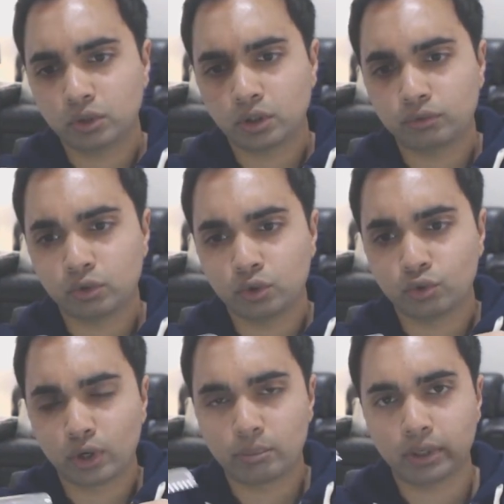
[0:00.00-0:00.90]
kind of
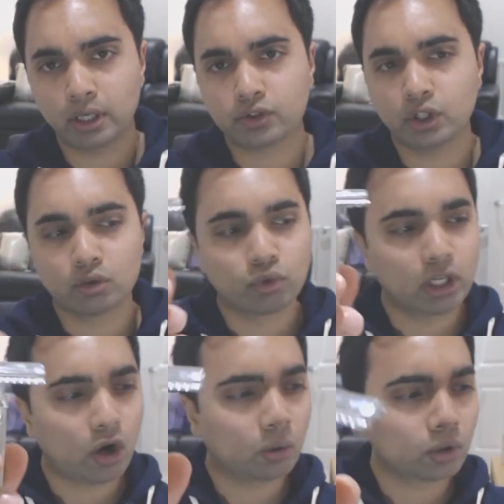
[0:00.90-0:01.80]
grip here so you can
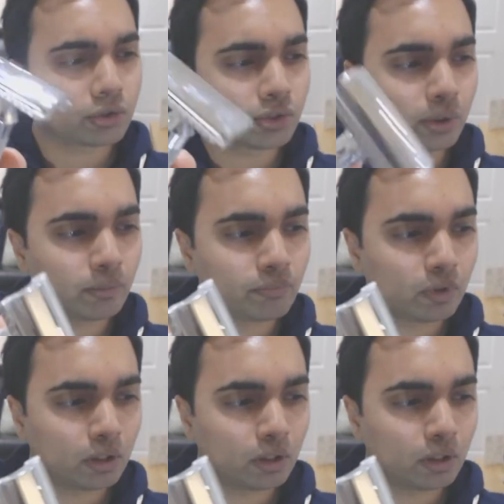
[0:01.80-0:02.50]
really hold on to it